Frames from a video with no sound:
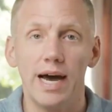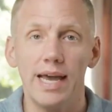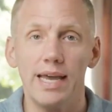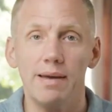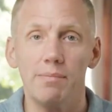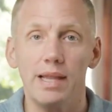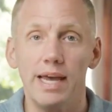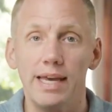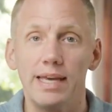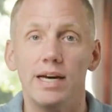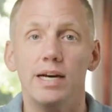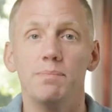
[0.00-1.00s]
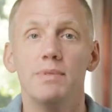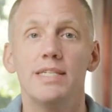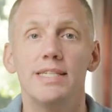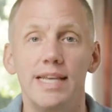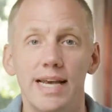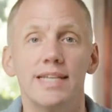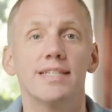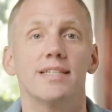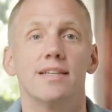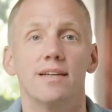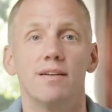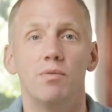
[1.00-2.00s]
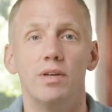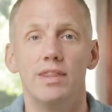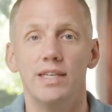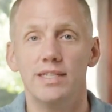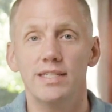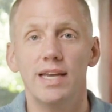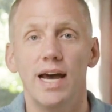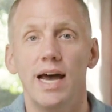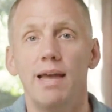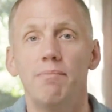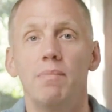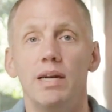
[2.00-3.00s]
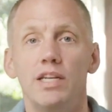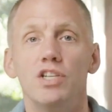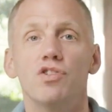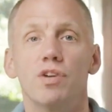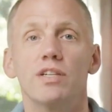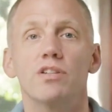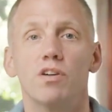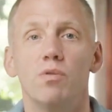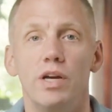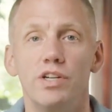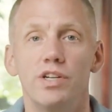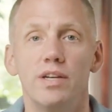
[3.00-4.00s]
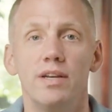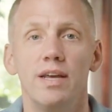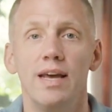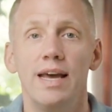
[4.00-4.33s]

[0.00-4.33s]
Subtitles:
I am like obsessed with this time, money, stress equation.